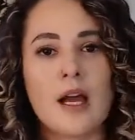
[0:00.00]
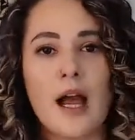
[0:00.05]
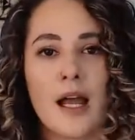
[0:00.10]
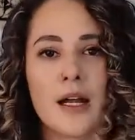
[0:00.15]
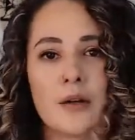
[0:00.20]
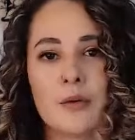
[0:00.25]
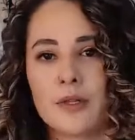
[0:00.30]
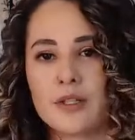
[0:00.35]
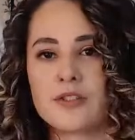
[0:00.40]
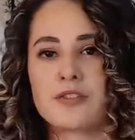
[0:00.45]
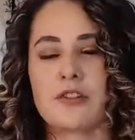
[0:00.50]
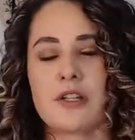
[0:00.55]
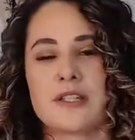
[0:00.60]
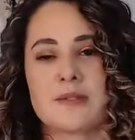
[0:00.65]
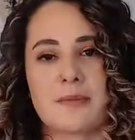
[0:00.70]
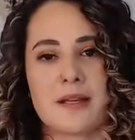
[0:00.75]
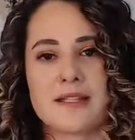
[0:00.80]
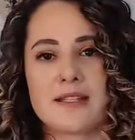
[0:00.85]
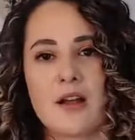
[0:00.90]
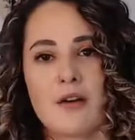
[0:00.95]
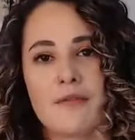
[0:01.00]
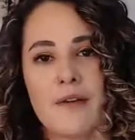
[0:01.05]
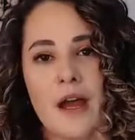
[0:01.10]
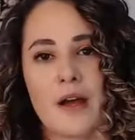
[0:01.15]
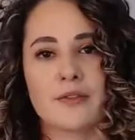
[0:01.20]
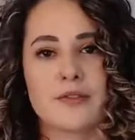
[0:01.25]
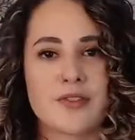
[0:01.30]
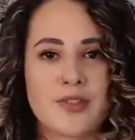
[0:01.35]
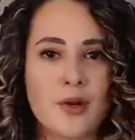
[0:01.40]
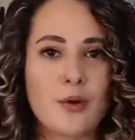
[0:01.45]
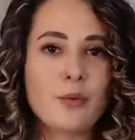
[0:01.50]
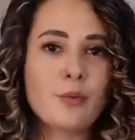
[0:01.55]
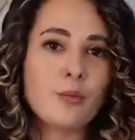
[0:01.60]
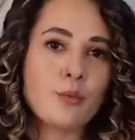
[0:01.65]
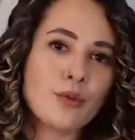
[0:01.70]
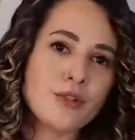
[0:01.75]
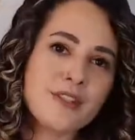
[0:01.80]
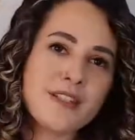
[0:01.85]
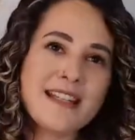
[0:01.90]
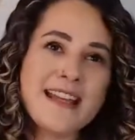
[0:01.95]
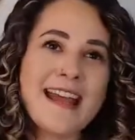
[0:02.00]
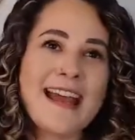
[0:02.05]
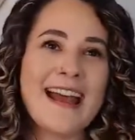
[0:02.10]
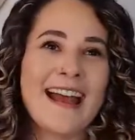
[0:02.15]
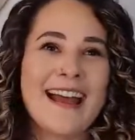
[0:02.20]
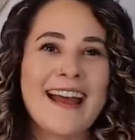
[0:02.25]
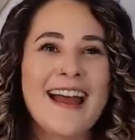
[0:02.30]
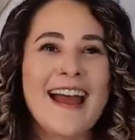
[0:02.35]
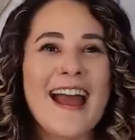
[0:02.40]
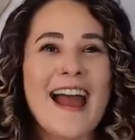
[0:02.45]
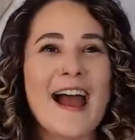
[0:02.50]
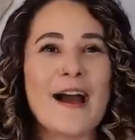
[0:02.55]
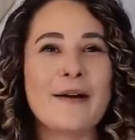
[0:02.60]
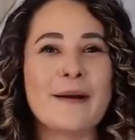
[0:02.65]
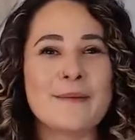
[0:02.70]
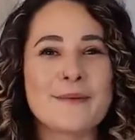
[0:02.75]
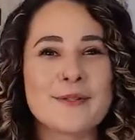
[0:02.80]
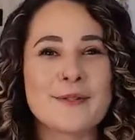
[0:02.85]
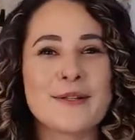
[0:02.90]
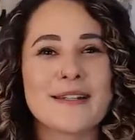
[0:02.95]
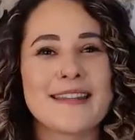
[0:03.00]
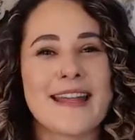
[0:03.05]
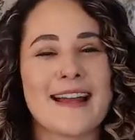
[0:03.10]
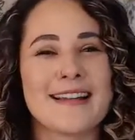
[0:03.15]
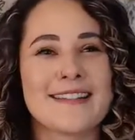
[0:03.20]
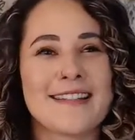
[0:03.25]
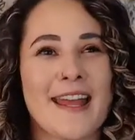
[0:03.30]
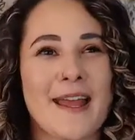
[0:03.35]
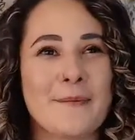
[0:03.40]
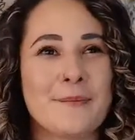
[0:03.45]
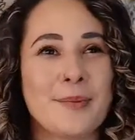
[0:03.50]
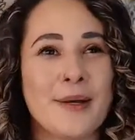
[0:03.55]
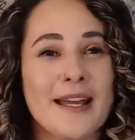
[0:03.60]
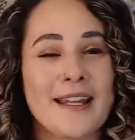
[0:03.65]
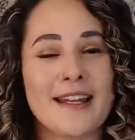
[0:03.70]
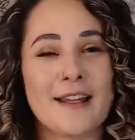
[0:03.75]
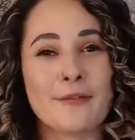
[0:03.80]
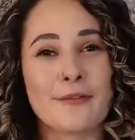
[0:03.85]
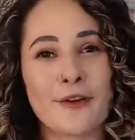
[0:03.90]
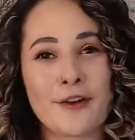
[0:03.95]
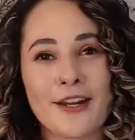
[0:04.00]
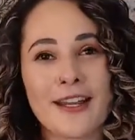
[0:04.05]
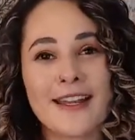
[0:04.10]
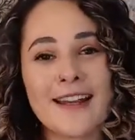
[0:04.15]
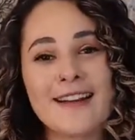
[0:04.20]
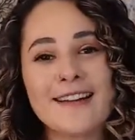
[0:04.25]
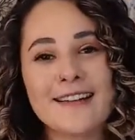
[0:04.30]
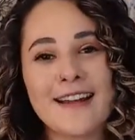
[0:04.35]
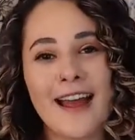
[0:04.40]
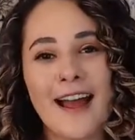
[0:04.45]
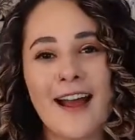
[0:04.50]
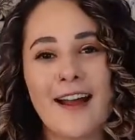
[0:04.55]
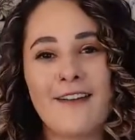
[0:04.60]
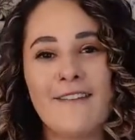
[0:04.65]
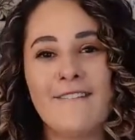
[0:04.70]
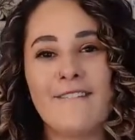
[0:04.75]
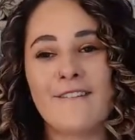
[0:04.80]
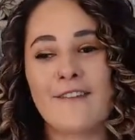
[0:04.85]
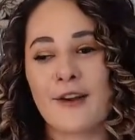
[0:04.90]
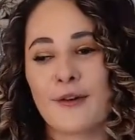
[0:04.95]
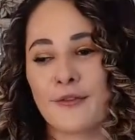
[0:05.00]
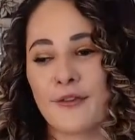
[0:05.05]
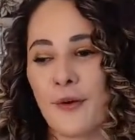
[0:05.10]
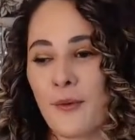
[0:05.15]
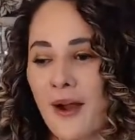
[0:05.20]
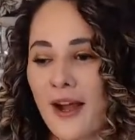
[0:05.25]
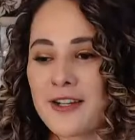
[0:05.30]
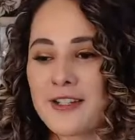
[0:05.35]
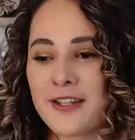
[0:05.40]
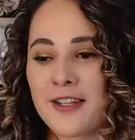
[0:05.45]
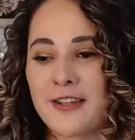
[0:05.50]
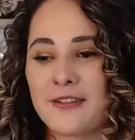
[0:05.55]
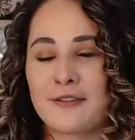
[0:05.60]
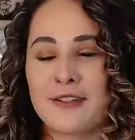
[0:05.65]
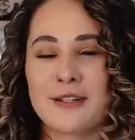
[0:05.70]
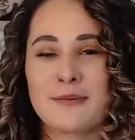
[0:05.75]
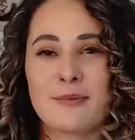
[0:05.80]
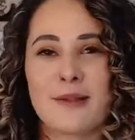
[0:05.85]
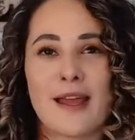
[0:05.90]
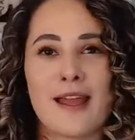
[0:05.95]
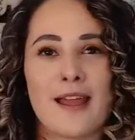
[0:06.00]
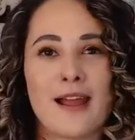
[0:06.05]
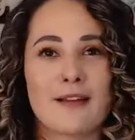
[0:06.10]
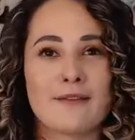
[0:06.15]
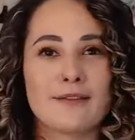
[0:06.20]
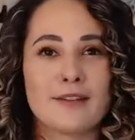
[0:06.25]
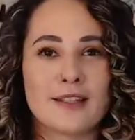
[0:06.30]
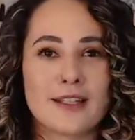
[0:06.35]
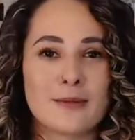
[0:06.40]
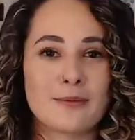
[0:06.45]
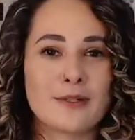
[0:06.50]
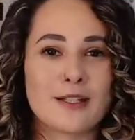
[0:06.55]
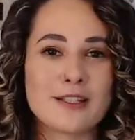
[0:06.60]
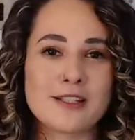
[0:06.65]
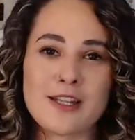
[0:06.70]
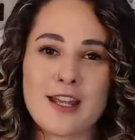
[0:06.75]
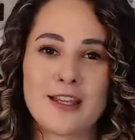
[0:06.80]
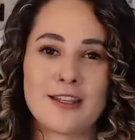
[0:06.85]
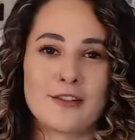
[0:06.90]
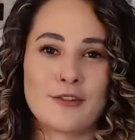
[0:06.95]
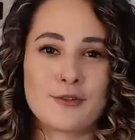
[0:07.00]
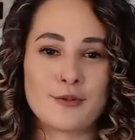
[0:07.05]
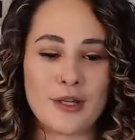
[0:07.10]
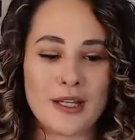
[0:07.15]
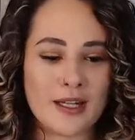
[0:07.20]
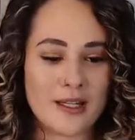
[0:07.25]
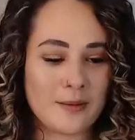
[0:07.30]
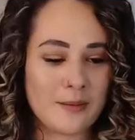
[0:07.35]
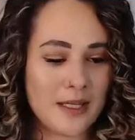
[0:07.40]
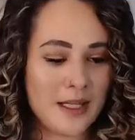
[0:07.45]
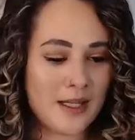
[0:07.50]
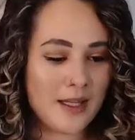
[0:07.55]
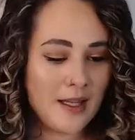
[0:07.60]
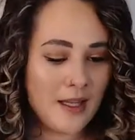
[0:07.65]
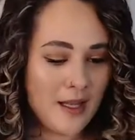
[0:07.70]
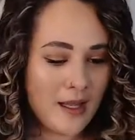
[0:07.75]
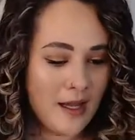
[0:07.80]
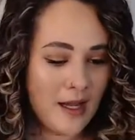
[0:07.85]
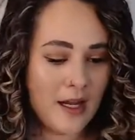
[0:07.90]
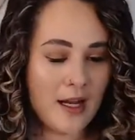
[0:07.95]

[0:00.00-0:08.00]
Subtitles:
I don't want to stress myself out. So we'll see how I'm doing that day. But if you're here now or if you're watching on the replay, I really appreciate you joining me.